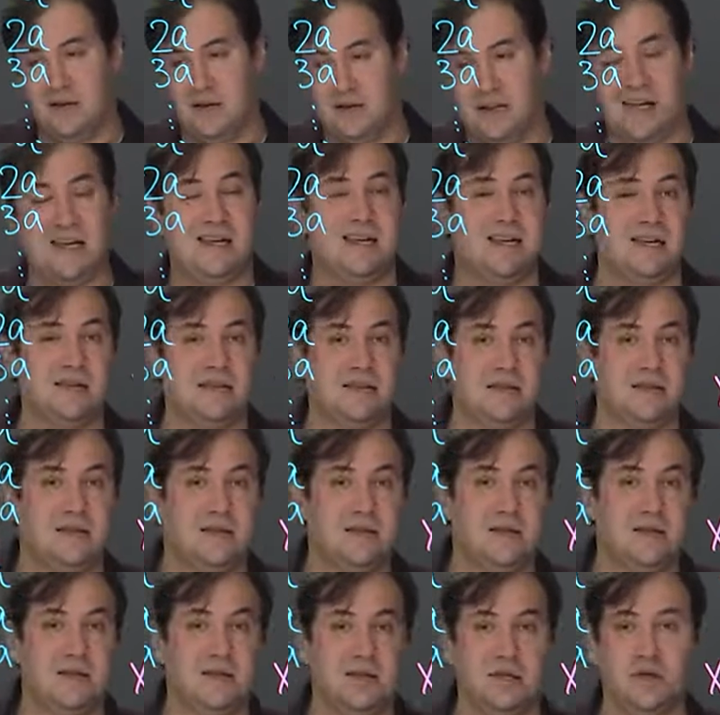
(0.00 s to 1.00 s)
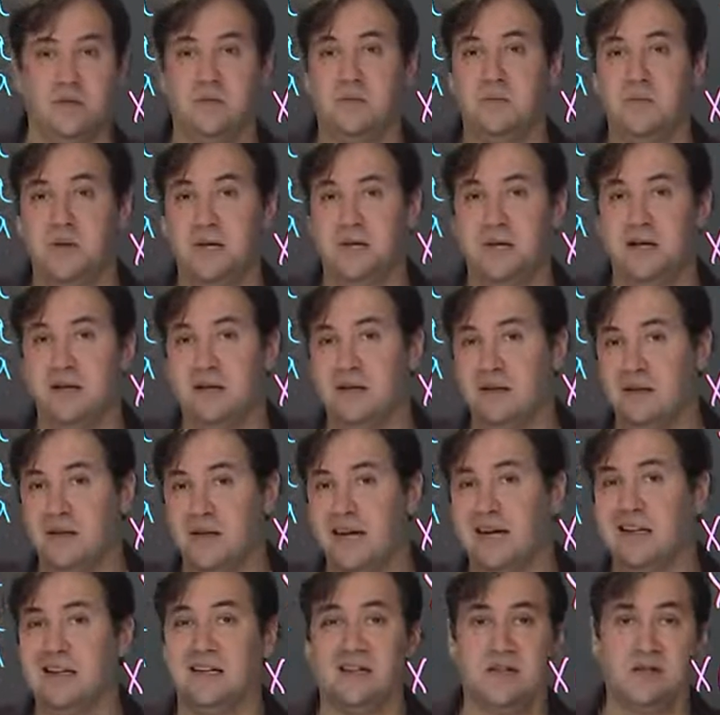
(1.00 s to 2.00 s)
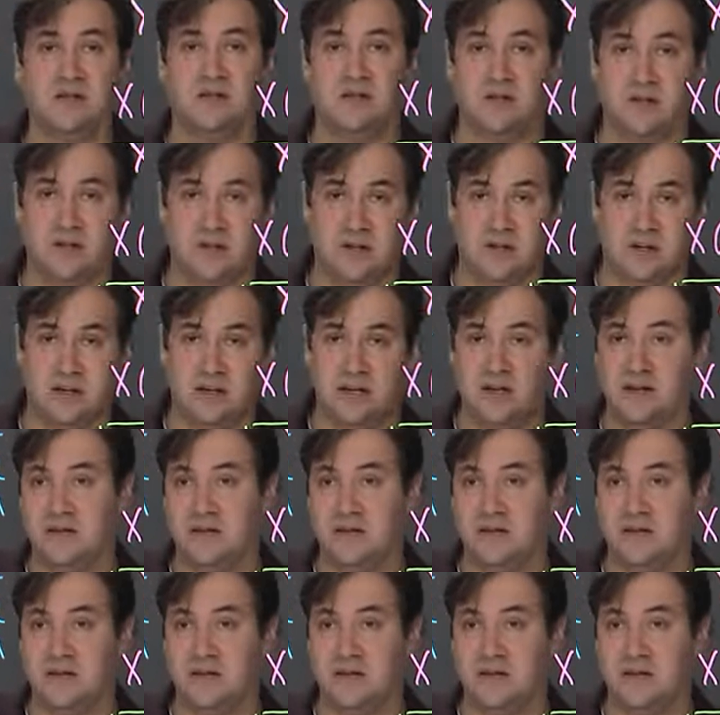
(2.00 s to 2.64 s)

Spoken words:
things should be done differently